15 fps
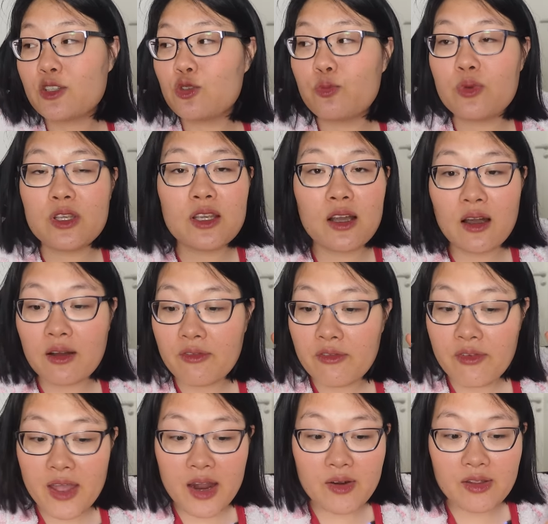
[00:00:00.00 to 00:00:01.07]
to be a
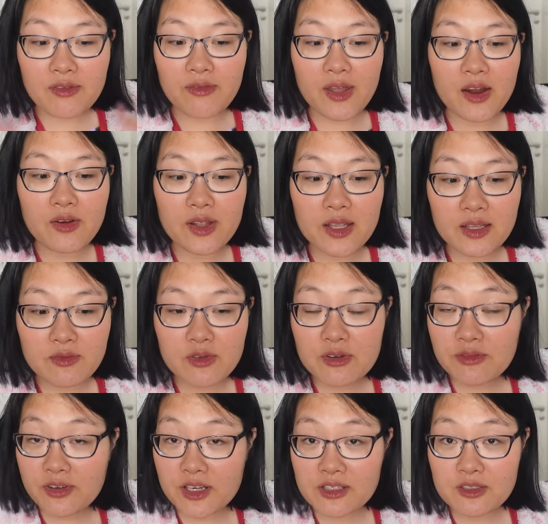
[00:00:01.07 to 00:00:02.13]
very, very
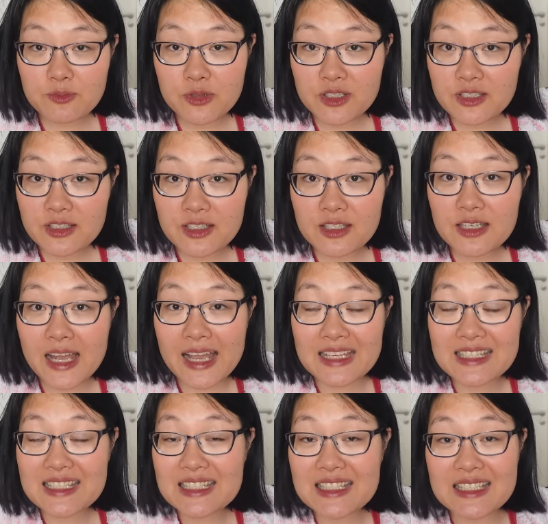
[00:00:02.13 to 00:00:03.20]
reverse person. I
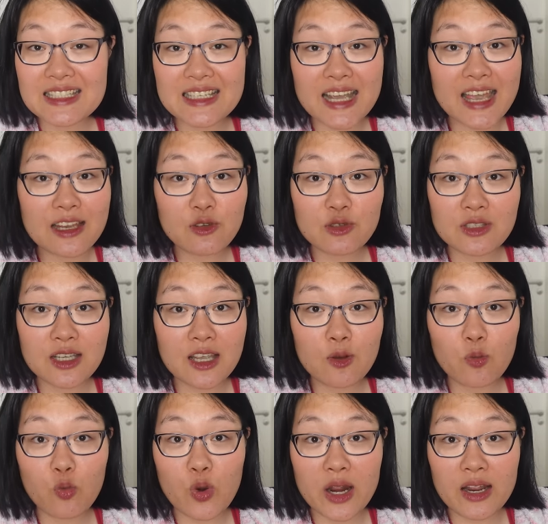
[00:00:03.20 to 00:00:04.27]
didn't dare to say
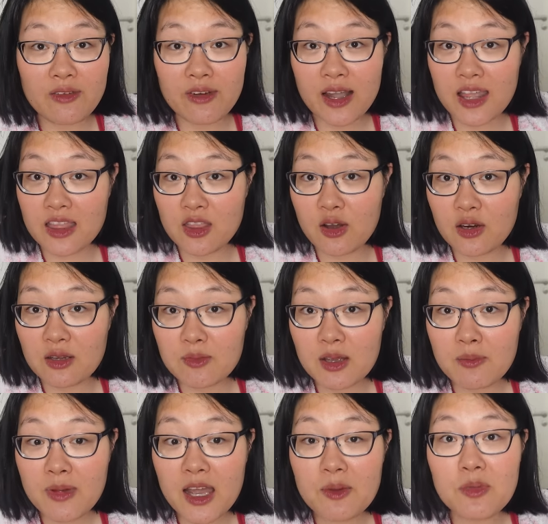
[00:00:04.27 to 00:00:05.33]
whatever I thought in my
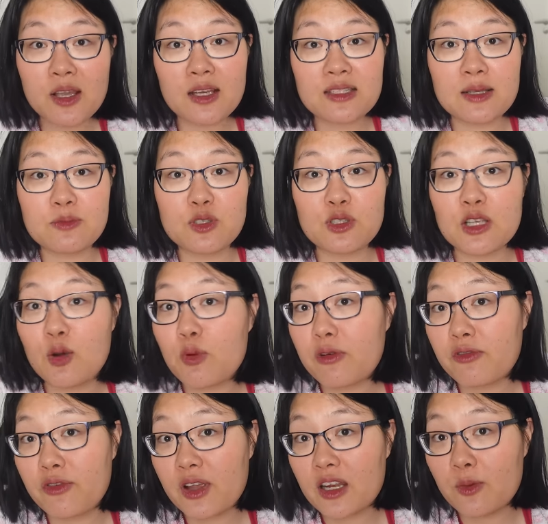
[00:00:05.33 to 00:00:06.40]
mind because I'm so
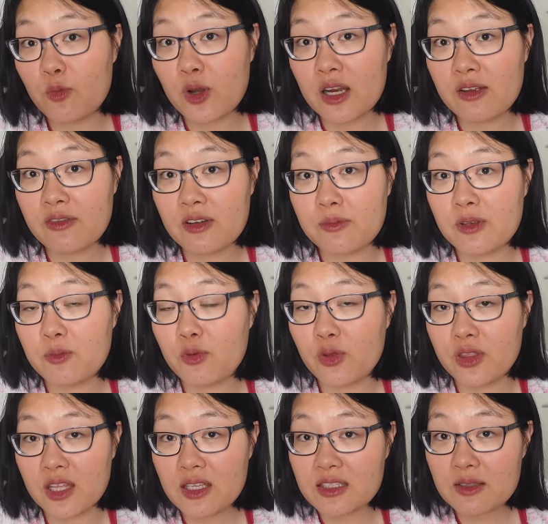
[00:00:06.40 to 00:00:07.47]
afraid of whatever people
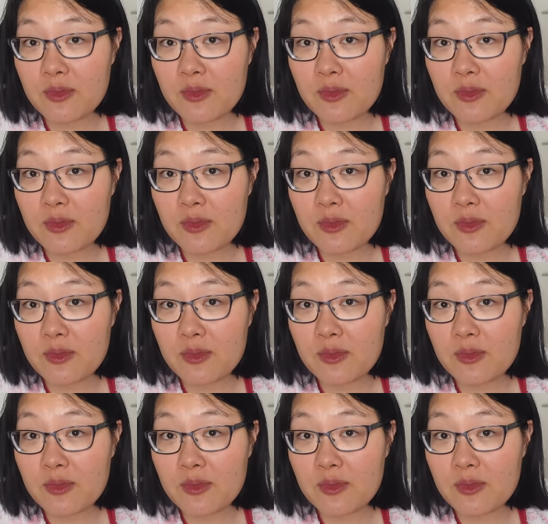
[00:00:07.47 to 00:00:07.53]
thinks